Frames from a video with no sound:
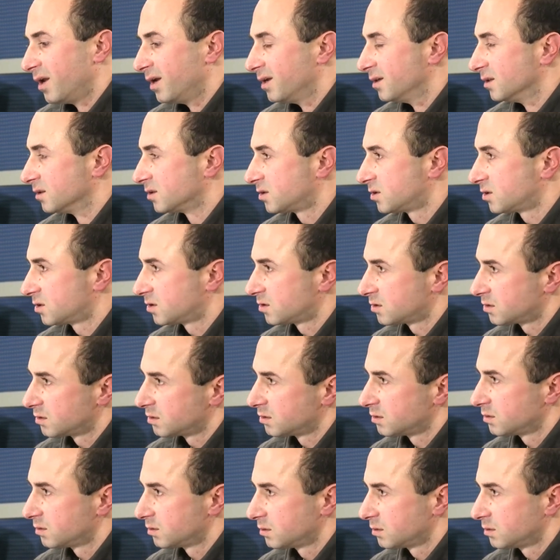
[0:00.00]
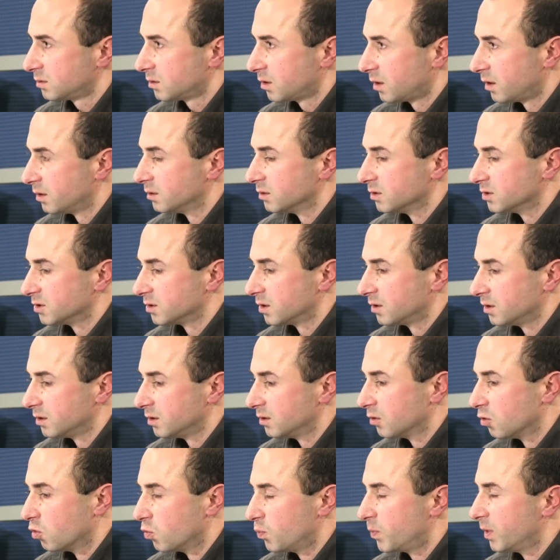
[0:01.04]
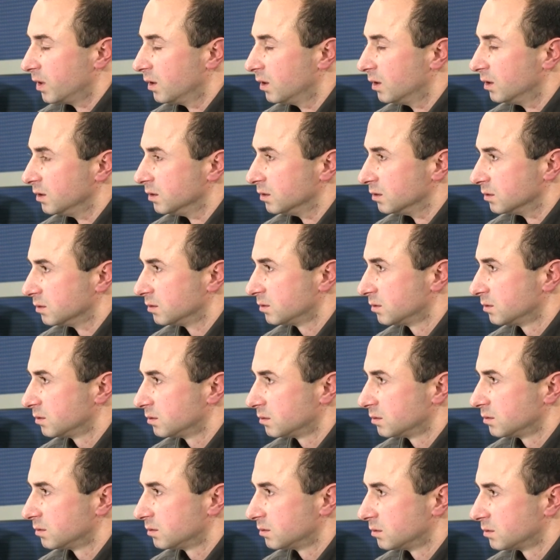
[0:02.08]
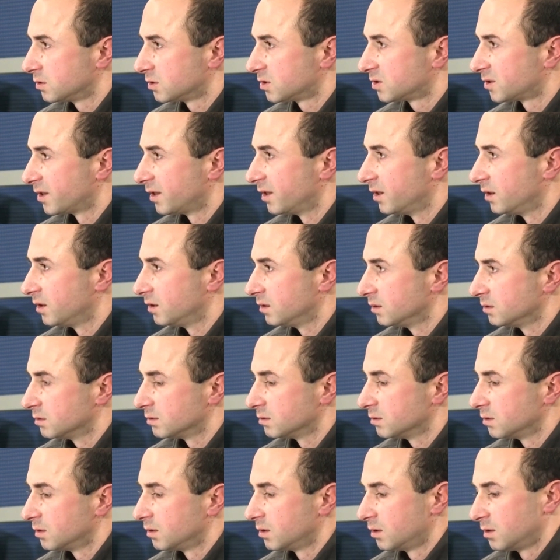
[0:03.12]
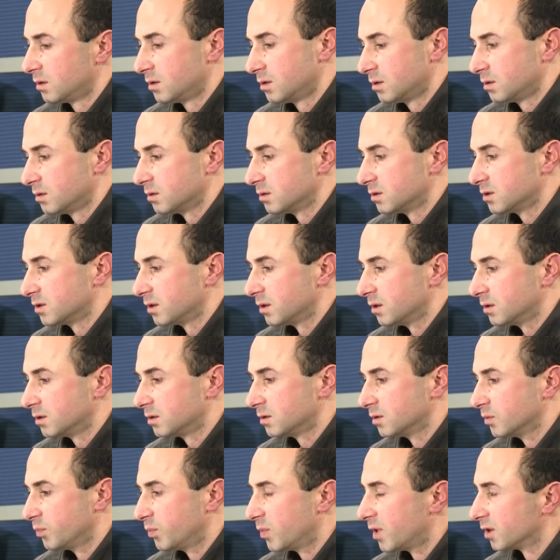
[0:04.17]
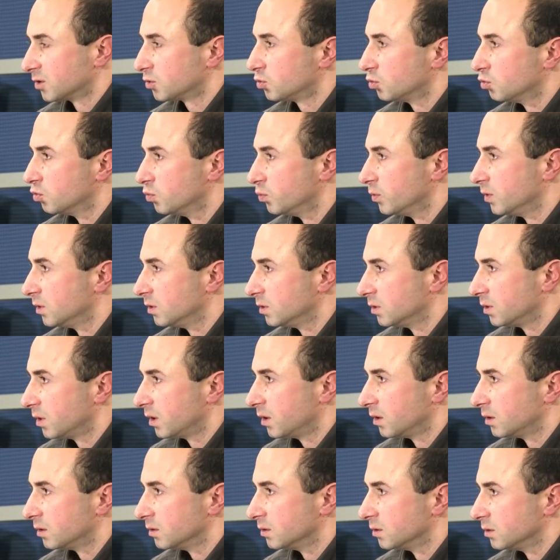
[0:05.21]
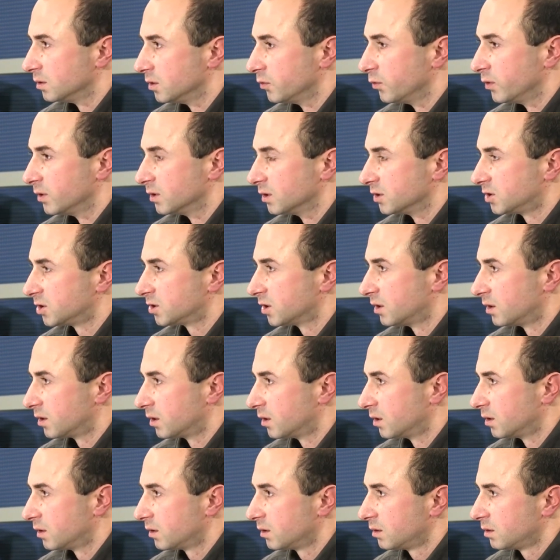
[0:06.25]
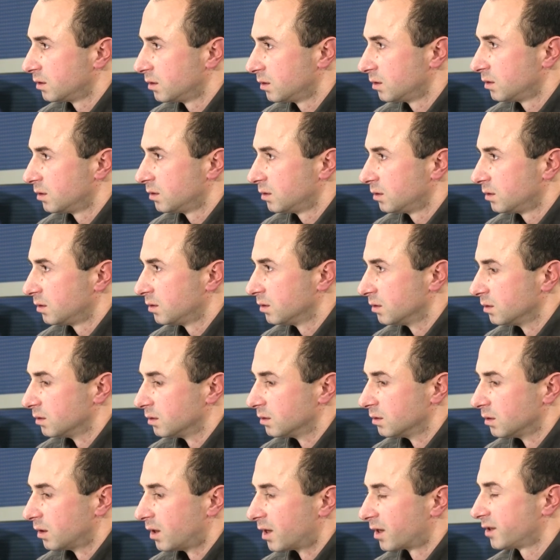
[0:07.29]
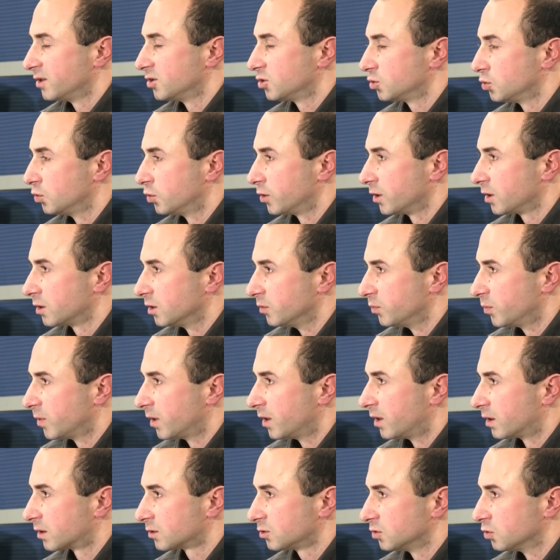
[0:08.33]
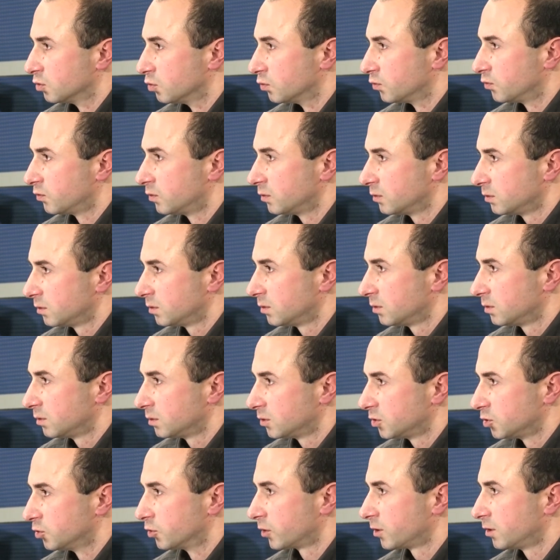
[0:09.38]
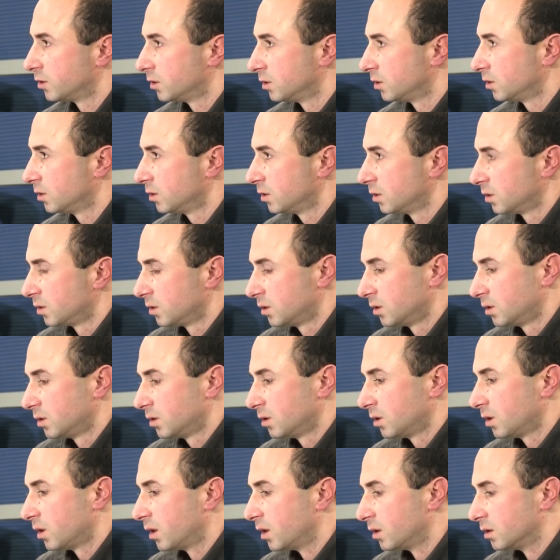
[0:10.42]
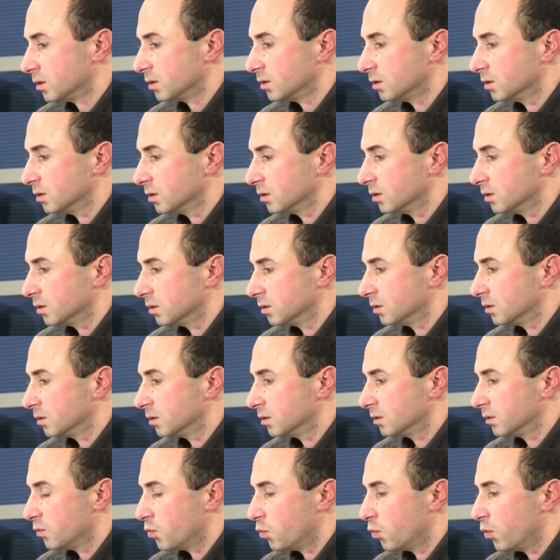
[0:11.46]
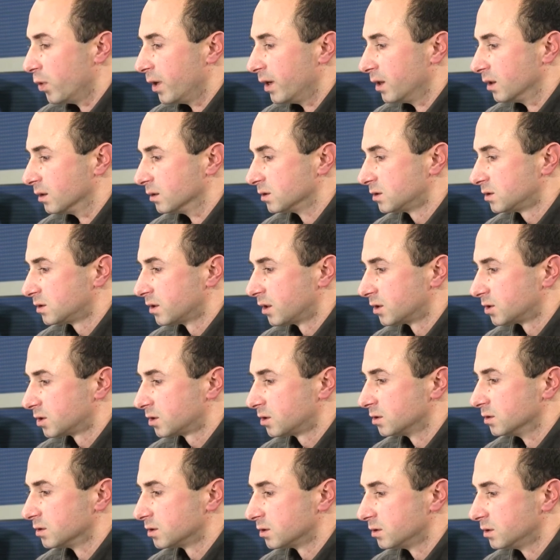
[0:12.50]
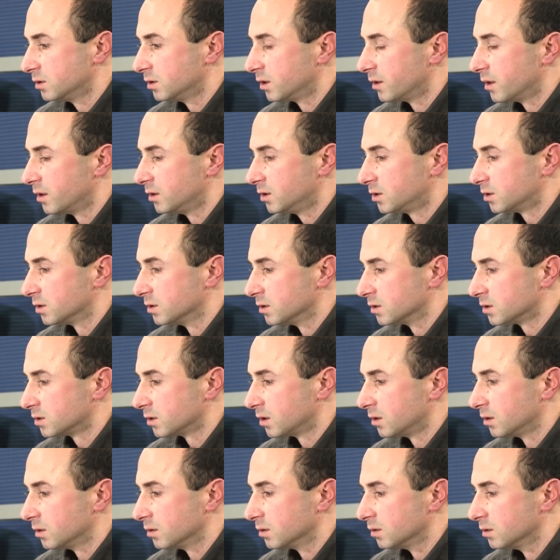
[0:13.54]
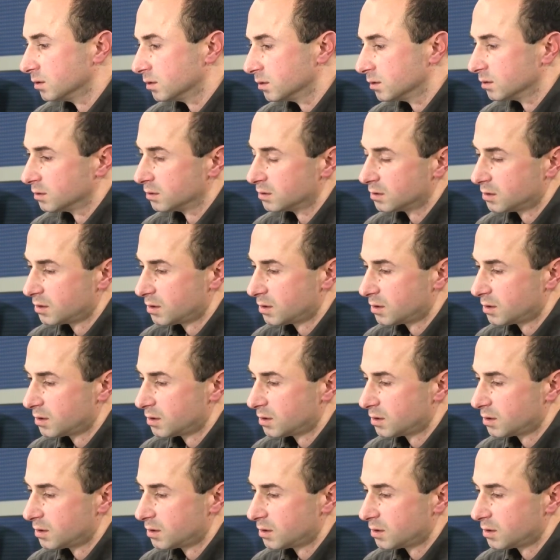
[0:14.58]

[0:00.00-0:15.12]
plans, and they openly say that Batumi and even Achara are historical part of Turkey, and when such considerations and